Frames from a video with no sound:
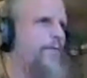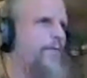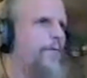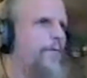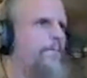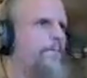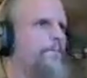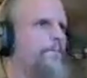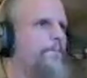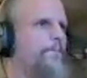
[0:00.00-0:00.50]

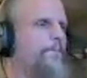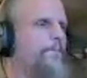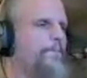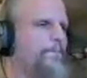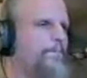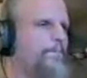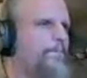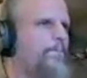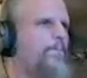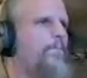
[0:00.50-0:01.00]
useful,
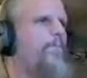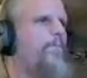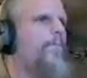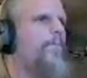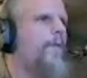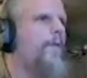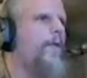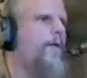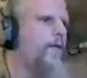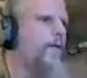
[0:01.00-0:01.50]

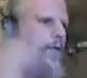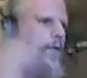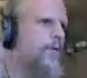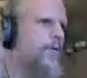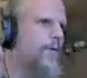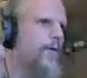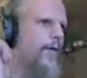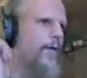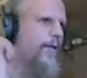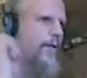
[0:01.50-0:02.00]

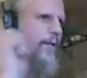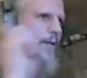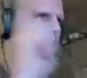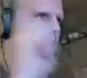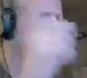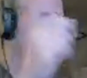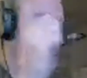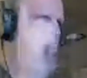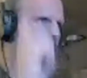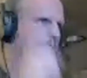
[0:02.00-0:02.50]
let's go ahead
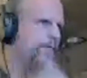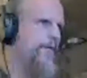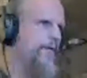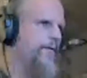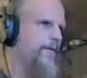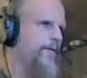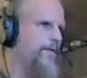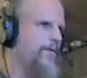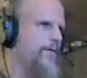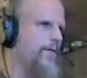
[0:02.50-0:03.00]
and get this
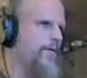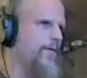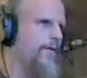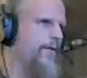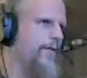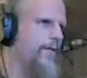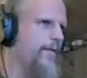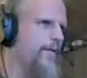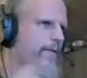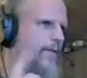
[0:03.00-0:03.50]

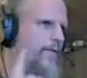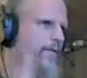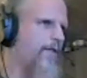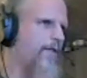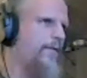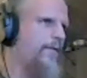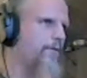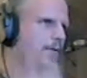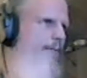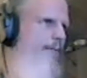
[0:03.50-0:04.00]

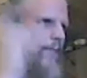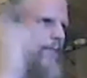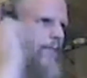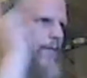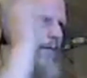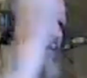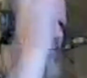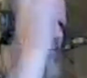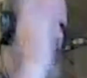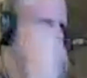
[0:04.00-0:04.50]
live stream
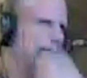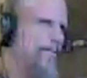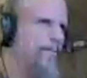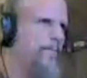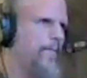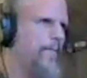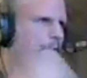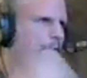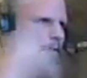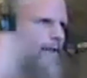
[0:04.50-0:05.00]
a thumbs
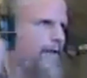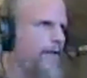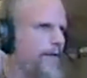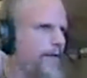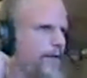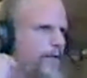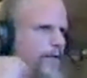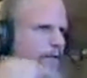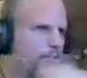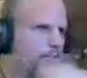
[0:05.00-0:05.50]
up,
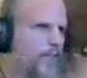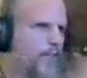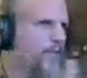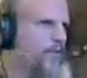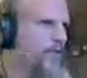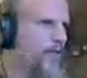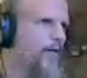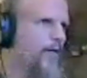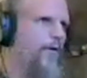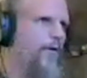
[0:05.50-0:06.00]
smash
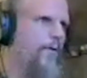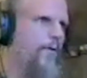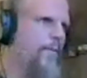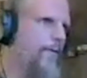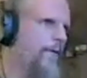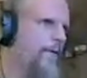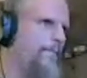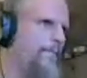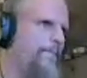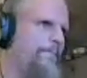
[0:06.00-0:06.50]
that heart
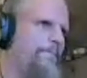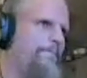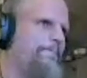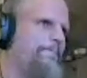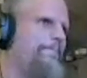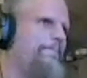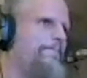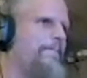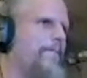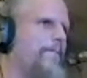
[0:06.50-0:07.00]
button,
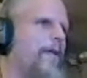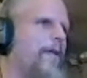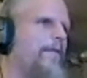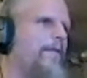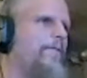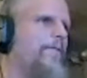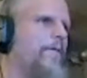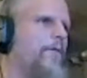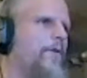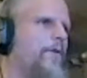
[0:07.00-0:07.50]

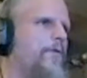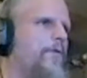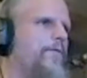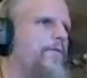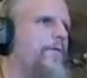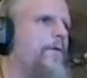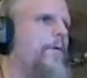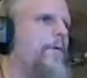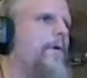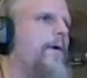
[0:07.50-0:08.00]
and for those of
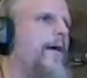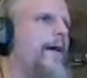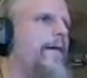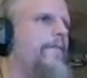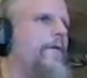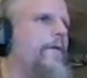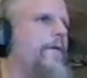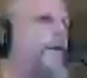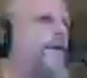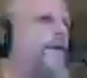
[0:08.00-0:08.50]
you who
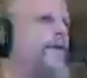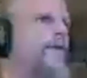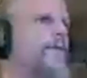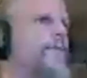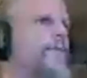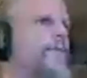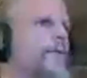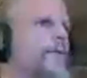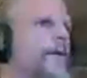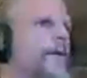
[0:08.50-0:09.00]
haven't yet
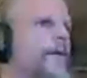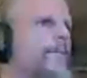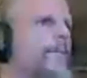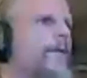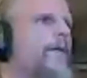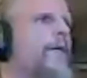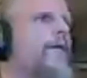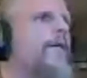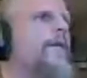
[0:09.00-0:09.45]
subscribed,